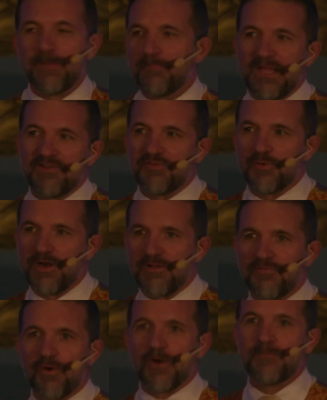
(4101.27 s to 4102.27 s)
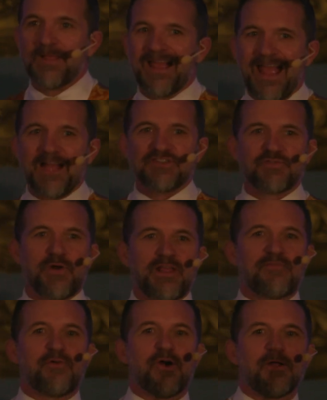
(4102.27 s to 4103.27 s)
bid 24, and
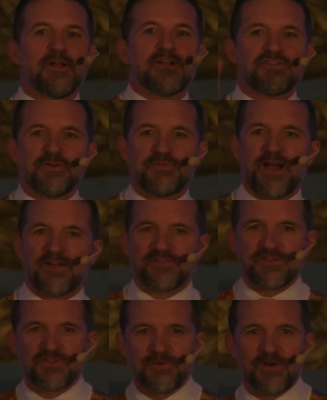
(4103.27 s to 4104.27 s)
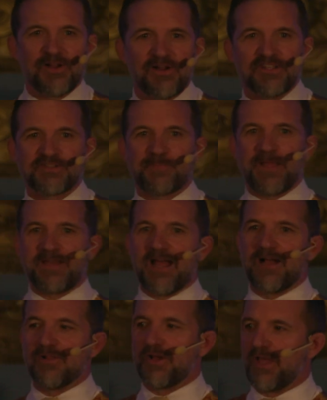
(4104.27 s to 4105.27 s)
24, 2,200 is bid
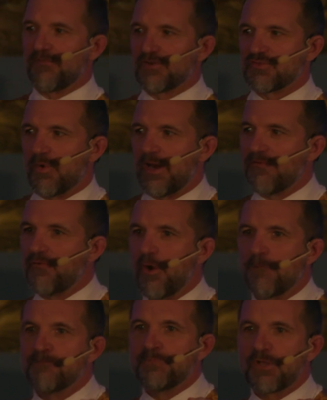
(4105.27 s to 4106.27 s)
now, looking for 24,